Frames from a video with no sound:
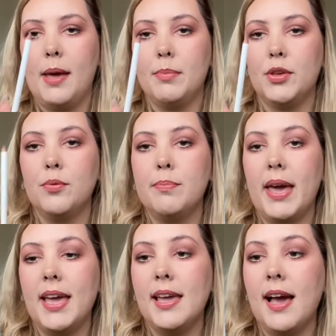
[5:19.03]
You
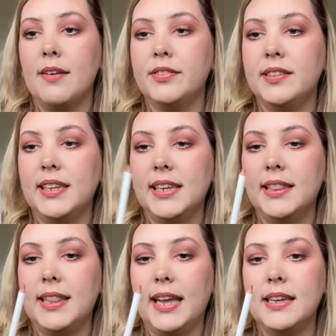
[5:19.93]
may have
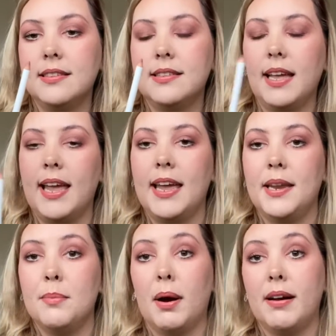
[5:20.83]
seen this
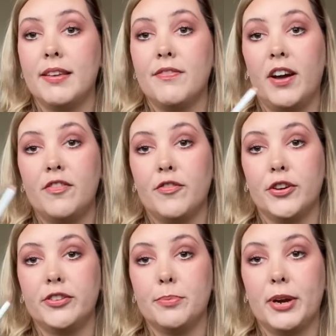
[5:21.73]
in my 5
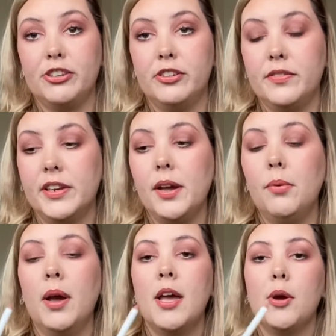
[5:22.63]
first impressions
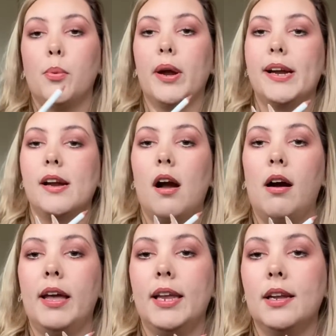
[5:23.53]
video where
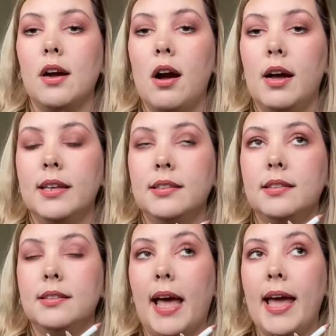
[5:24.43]
I got
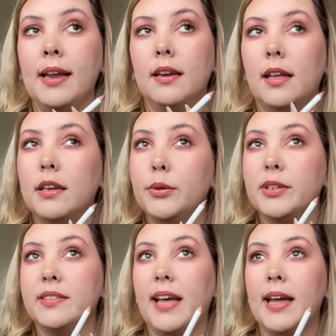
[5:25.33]
a
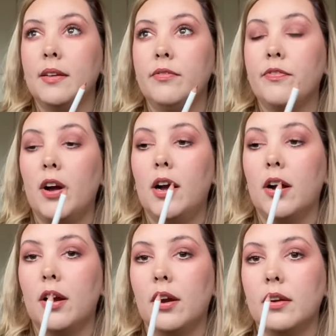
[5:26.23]
Luna set
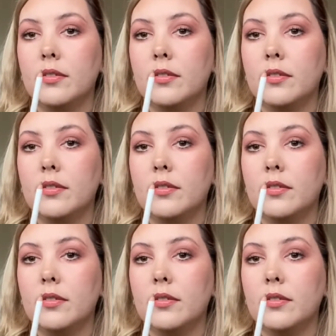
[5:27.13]
for